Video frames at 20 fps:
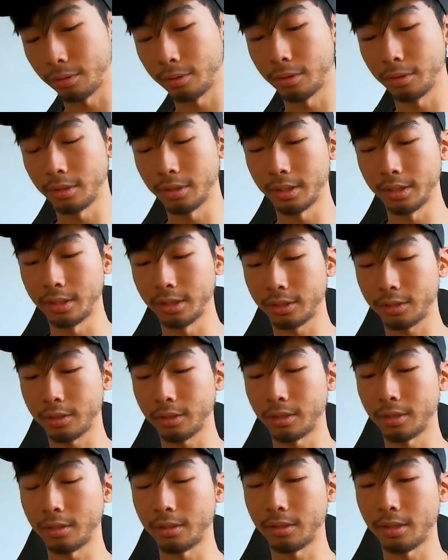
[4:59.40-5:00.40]
included this
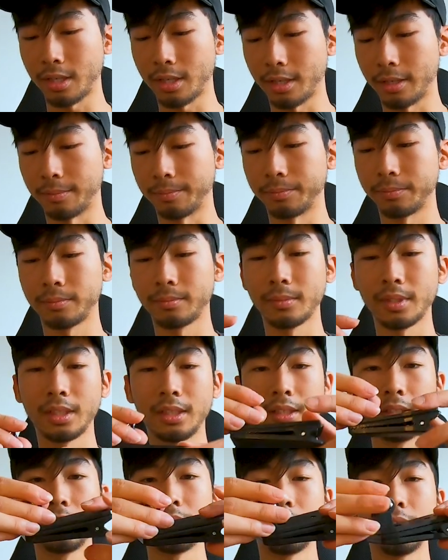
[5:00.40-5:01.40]
little
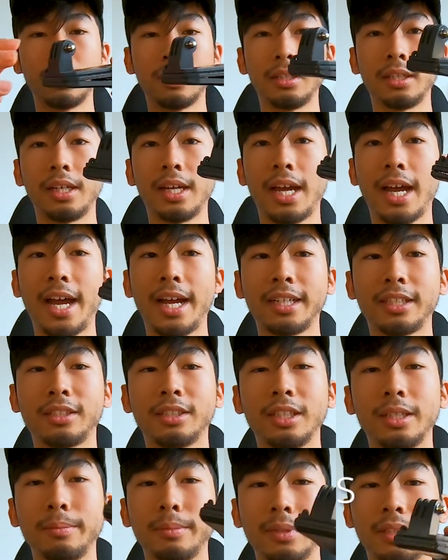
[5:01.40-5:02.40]
hat
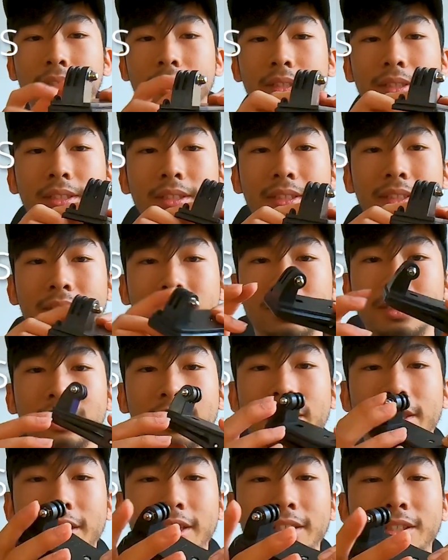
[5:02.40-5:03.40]
clip.
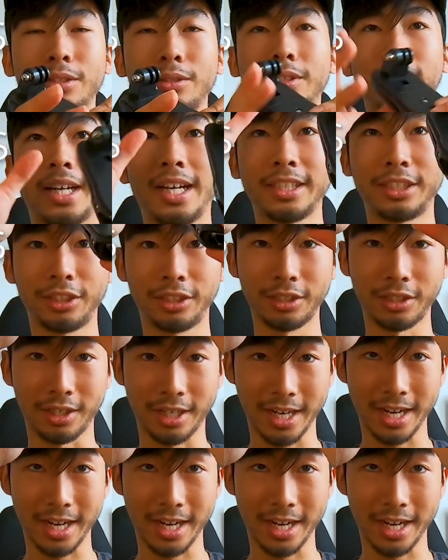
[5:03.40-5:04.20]
I think you attach it to your